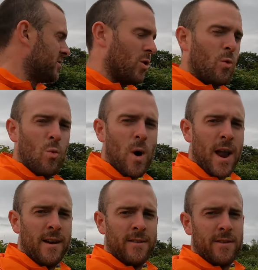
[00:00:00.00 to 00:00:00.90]
So
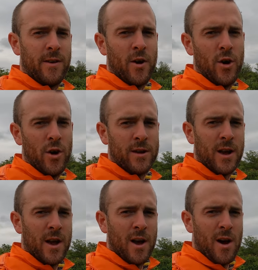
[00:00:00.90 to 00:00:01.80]
1/3
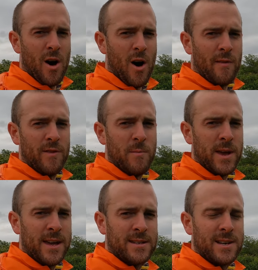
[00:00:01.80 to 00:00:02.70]
of the
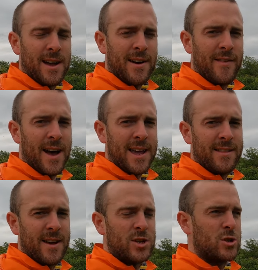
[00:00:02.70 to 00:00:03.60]
bees have
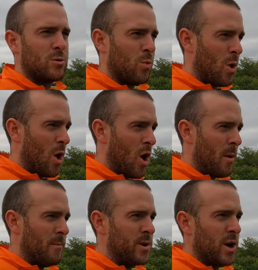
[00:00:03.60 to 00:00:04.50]
either
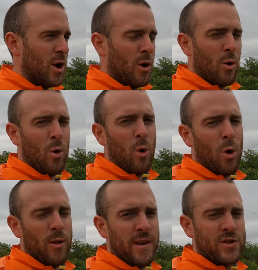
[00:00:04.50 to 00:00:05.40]
swarmed
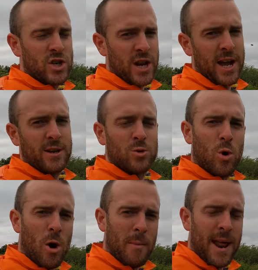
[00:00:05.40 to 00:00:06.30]
or they've tried to
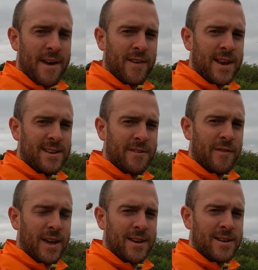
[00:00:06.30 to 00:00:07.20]
swarm, and I've
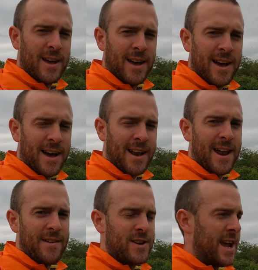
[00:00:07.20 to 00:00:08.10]
intervened
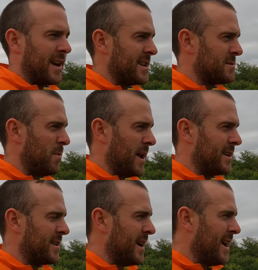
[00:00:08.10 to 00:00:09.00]
and I've taken a
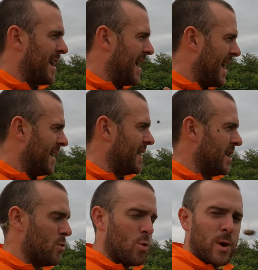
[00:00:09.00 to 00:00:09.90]
split, and a
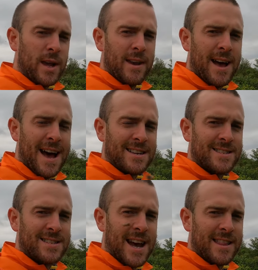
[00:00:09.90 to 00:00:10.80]
new queen
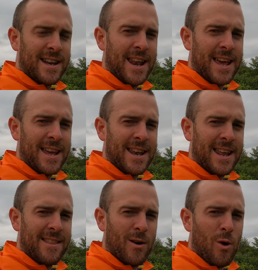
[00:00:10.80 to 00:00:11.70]
hasn't started laying
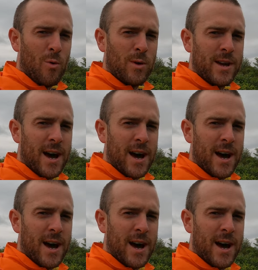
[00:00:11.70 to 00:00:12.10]
in the old